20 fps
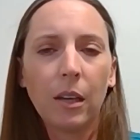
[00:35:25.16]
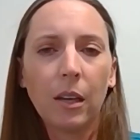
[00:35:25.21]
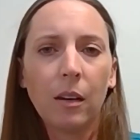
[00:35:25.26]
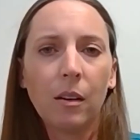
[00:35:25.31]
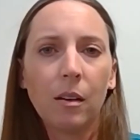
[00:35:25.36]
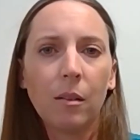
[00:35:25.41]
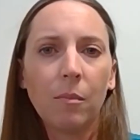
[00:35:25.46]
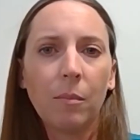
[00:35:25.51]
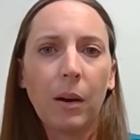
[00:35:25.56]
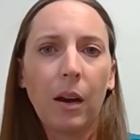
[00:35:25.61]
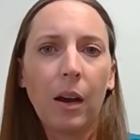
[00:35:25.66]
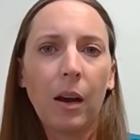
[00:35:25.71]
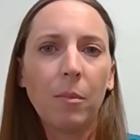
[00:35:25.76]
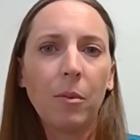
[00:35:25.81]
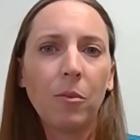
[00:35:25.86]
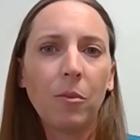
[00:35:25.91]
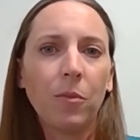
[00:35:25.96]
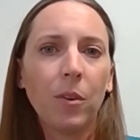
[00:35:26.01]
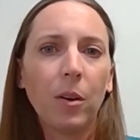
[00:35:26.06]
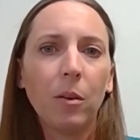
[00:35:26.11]
I'm
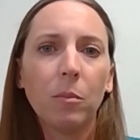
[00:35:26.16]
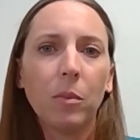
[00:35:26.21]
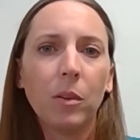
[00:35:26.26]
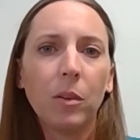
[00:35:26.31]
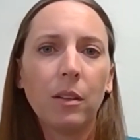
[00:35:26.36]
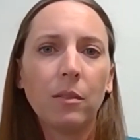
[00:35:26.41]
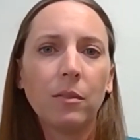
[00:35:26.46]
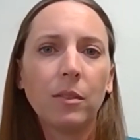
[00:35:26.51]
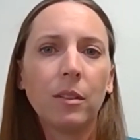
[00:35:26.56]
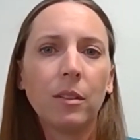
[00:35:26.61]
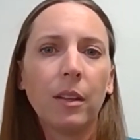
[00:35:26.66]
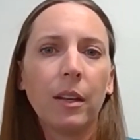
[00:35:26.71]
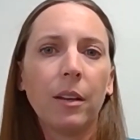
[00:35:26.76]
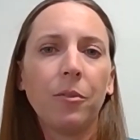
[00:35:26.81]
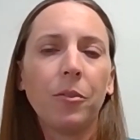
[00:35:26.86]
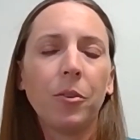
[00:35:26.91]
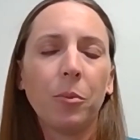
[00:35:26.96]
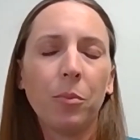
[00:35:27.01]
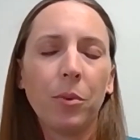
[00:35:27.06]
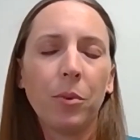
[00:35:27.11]
a firm believer that
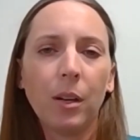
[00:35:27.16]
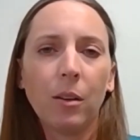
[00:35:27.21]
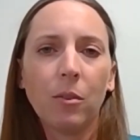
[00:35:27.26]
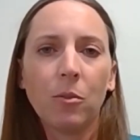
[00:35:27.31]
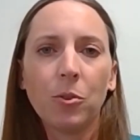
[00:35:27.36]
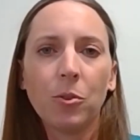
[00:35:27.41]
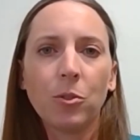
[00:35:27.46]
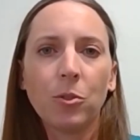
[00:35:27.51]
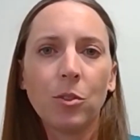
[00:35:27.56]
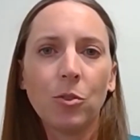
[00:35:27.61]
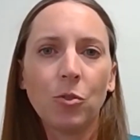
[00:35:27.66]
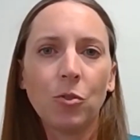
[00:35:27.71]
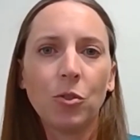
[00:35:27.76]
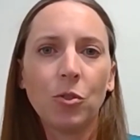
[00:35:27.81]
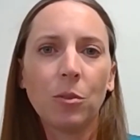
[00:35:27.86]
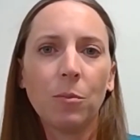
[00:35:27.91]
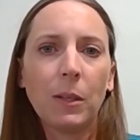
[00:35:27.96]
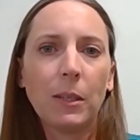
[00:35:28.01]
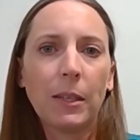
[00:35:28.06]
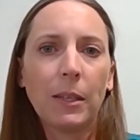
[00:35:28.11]
if you're breeding horses, you
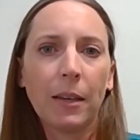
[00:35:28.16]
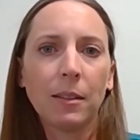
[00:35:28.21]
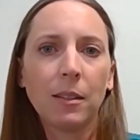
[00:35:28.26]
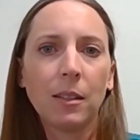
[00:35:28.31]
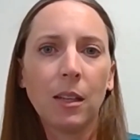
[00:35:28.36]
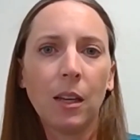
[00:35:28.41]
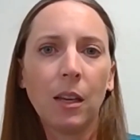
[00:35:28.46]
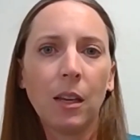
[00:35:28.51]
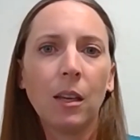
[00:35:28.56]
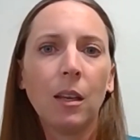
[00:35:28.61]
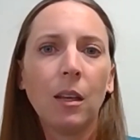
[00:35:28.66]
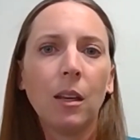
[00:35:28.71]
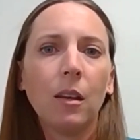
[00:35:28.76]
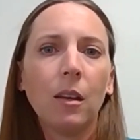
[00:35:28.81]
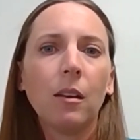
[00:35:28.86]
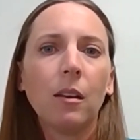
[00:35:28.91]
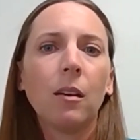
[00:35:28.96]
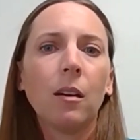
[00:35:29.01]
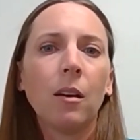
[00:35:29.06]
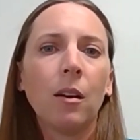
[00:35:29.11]
should be testing.
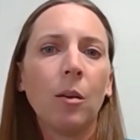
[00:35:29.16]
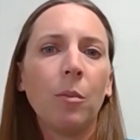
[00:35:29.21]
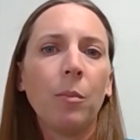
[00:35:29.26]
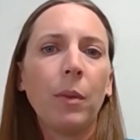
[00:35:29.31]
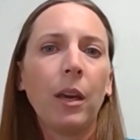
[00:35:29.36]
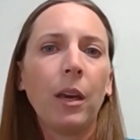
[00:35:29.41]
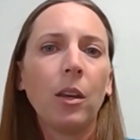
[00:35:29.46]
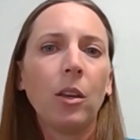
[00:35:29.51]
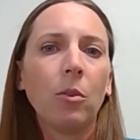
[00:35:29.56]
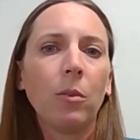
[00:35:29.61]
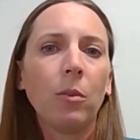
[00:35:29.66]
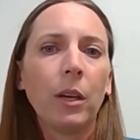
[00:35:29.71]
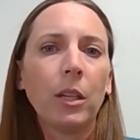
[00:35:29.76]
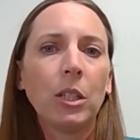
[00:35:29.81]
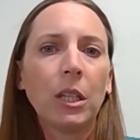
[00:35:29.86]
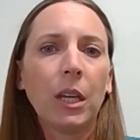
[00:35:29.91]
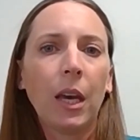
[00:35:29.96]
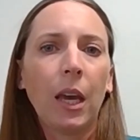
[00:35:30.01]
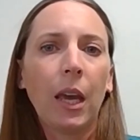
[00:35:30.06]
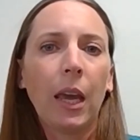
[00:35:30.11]

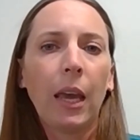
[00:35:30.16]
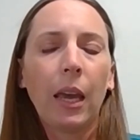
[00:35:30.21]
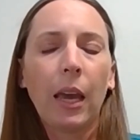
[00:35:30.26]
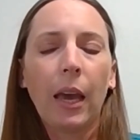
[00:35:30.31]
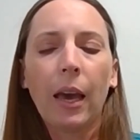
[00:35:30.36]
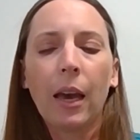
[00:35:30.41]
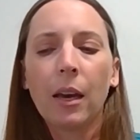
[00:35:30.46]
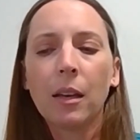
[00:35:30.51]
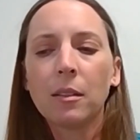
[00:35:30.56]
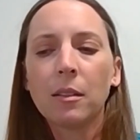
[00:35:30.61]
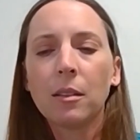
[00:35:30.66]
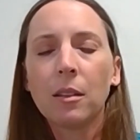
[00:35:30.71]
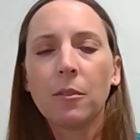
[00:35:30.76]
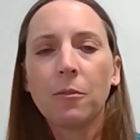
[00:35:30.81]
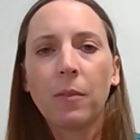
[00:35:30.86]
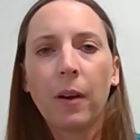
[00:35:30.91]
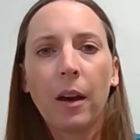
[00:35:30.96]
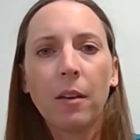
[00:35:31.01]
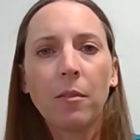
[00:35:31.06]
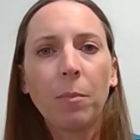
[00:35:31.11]
AQHA has the
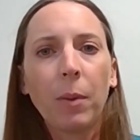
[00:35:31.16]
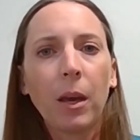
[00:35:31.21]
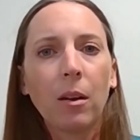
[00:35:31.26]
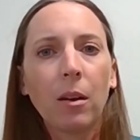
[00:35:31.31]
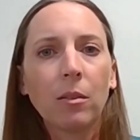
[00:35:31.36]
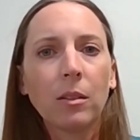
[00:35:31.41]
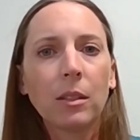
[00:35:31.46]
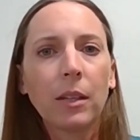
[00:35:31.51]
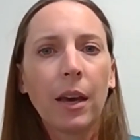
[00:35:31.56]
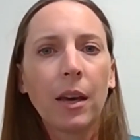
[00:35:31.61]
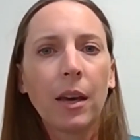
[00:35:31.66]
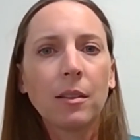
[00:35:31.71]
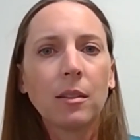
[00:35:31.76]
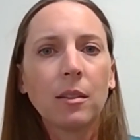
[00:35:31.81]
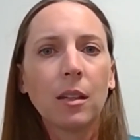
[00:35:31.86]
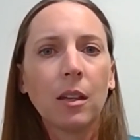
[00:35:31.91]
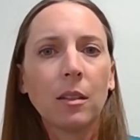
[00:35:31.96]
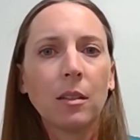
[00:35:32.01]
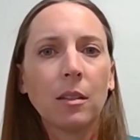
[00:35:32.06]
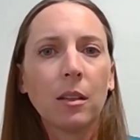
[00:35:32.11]
5-panel test.
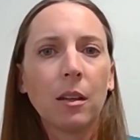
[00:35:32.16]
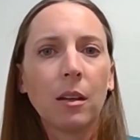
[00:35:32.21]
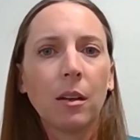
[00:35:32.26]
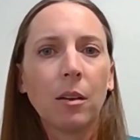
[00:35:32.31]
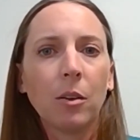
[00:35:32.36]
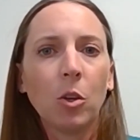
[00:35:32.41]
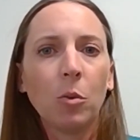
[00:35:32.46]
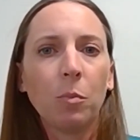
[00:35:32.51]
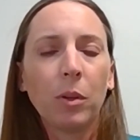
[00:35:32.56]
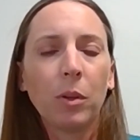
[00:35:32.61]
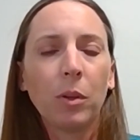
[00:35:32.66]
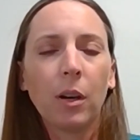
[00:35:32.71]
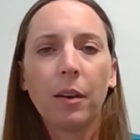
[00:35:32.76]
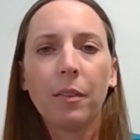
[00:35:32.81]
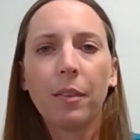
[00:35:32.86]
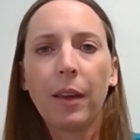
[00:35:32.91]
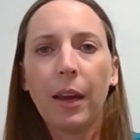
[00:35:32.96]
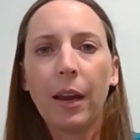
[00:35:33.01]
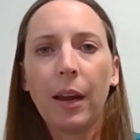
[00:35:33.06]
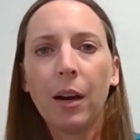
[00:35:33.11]
You pluck
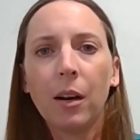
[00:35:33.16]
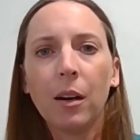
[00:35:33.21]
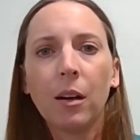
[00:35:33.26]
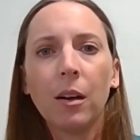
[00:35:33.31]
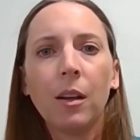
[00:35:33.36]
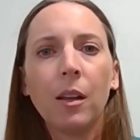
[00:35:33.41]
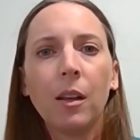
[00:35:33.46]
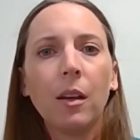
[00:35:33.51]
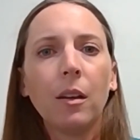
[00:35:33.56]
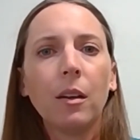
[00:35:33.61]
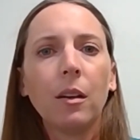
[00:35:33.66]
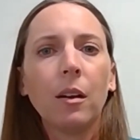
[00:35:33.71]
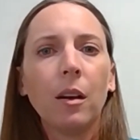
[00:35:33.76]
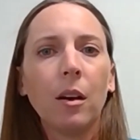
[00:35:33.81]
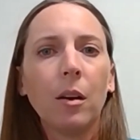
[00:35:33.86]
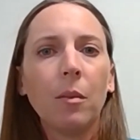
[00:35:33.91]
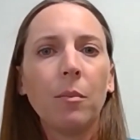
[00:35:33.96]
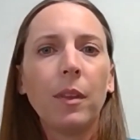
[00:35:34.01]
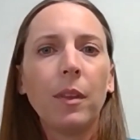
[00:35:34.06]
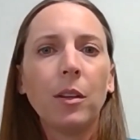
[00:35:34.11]
the hair.
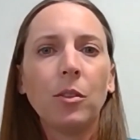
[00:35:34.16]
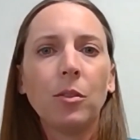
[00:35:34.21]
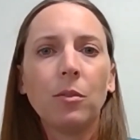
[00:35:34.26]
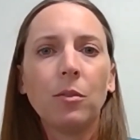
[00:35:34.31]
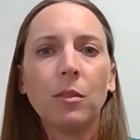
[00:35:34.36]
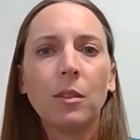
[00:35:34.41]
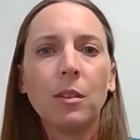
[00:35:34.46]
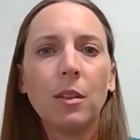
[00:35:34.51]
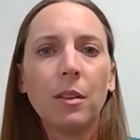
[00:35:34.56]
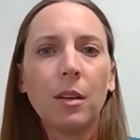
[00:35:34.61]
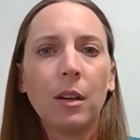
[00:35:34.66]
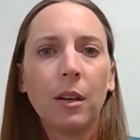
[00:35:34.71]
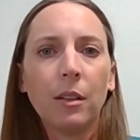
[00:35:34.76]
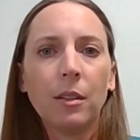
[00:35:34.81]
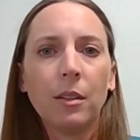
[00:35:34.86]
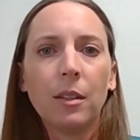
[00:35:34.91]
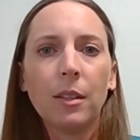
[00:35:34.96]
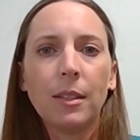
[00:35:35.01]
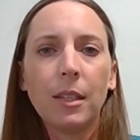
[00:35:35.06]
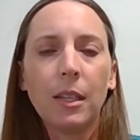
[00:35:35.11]
They do
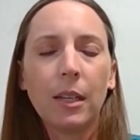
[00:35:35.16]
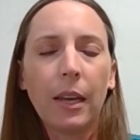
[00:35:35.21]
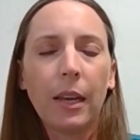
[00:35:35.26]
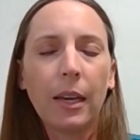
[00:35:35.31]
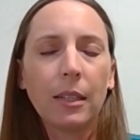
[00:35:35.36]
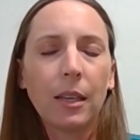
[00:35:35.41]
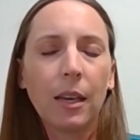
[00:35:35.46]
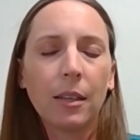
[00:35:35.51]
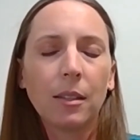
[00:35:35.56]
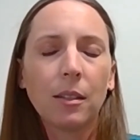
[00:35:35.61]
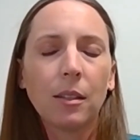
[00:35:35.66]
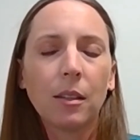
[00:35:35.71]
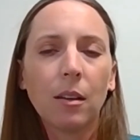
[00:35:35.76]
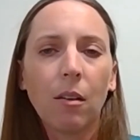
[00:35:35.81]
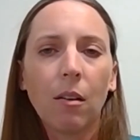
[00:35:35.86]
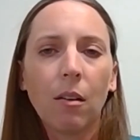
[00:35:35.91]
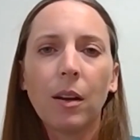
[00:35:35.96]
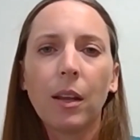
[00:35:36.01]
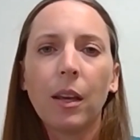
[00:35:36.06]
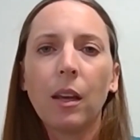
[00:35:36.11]
the DNA testing
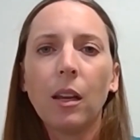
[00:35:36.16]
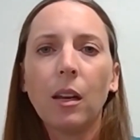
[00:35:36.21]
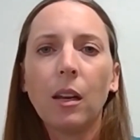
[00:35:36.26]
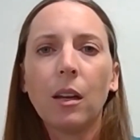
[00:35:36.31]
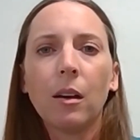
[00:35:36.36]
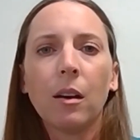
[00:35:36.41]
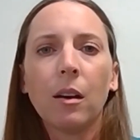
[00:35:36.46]
on it.